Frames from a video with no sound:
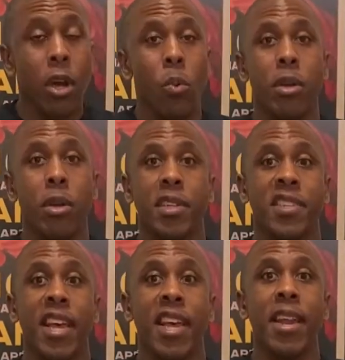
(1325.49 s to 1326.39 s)
we're going to
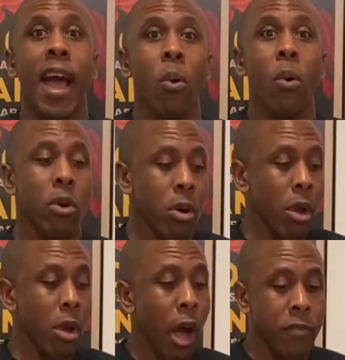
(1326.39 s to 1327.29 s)
set
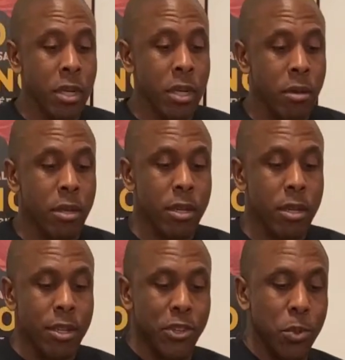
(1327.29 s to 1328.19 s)
our oven
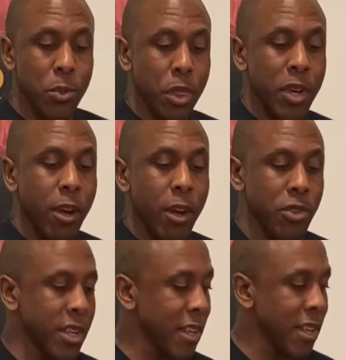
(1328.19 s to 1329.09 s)
to
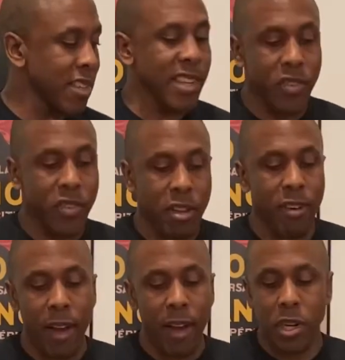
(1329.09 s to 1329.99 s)

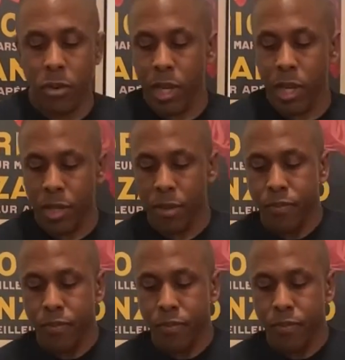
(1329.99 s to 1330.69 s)
375 degrees.